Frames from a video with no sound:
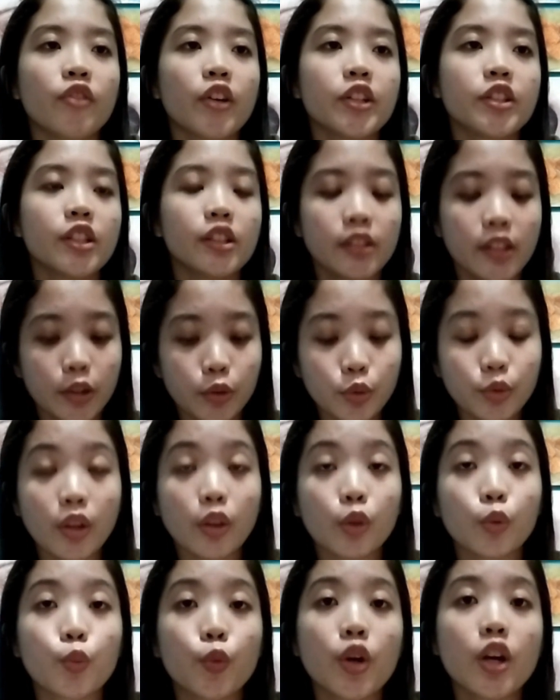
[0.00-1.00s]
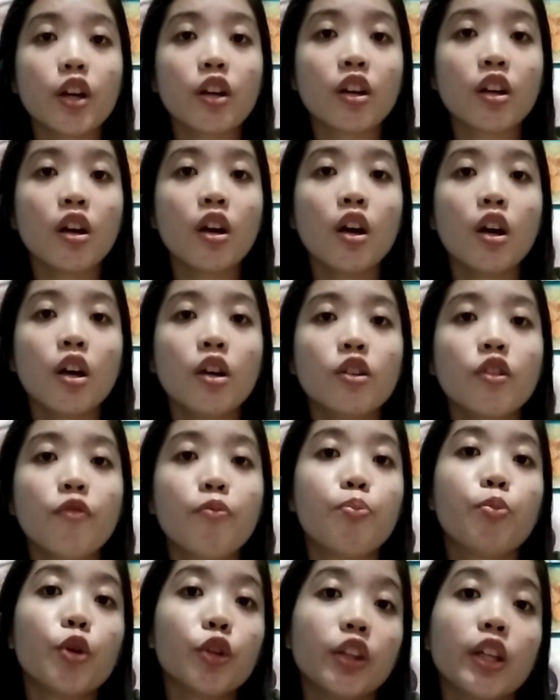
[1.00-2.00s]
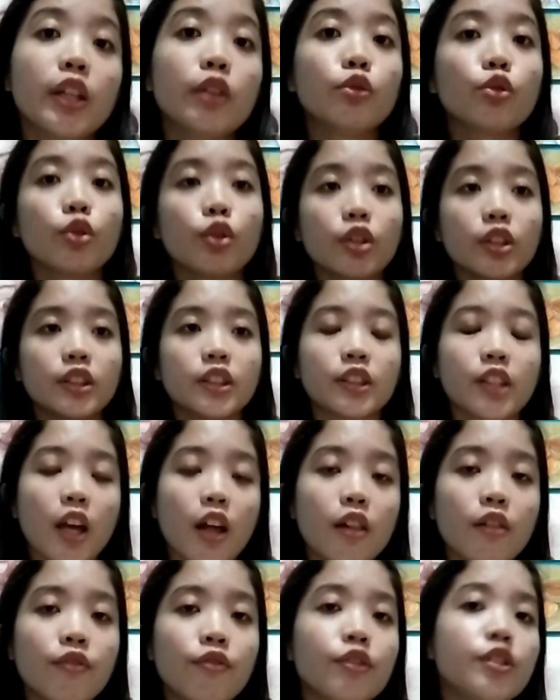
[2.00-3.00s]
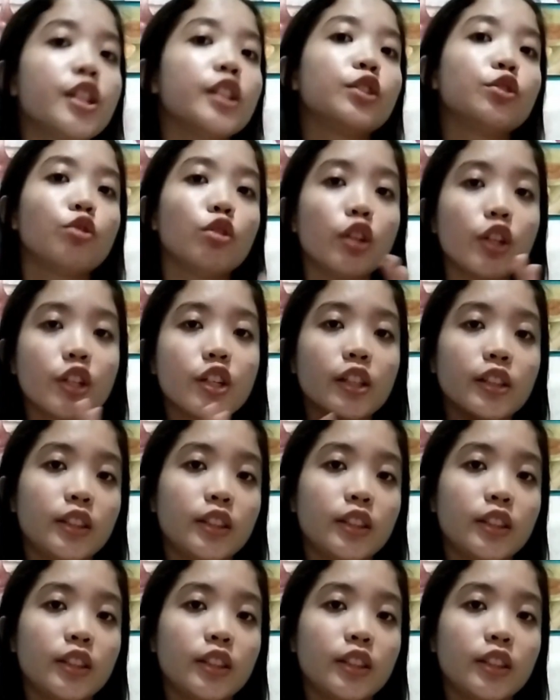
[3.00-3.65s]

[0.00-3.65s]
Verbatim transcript: not just into that work, you've put into yourself just to learn